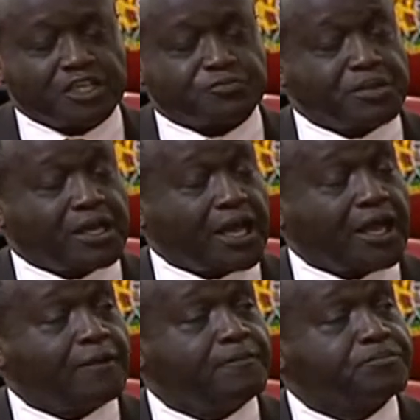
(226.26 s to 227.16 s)
Mr.
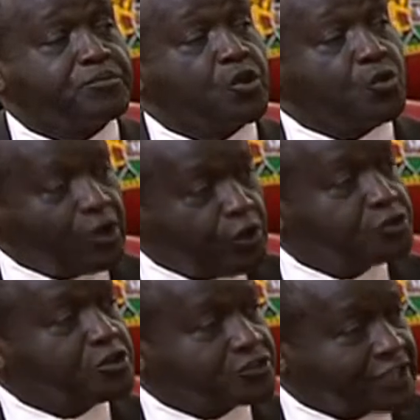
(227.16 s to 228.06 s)
Speaker, we are
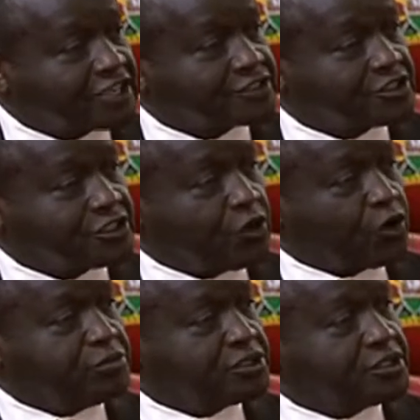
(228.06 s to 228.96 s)
going to discuss this in
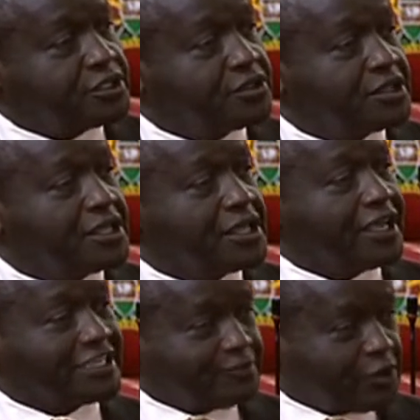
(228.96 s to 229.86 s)
our committee.
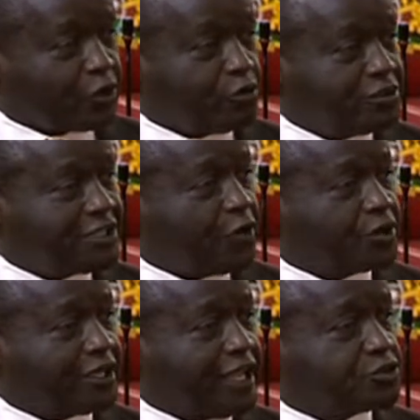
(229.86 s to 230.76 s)
As a member of the committee,
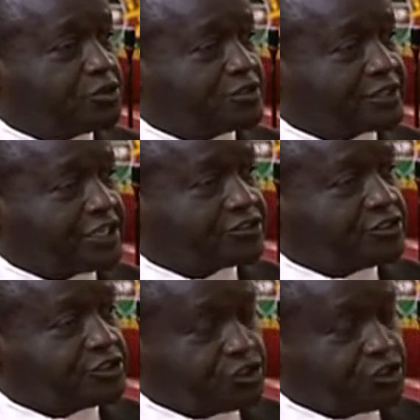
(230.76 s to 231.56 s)
I would like to discuss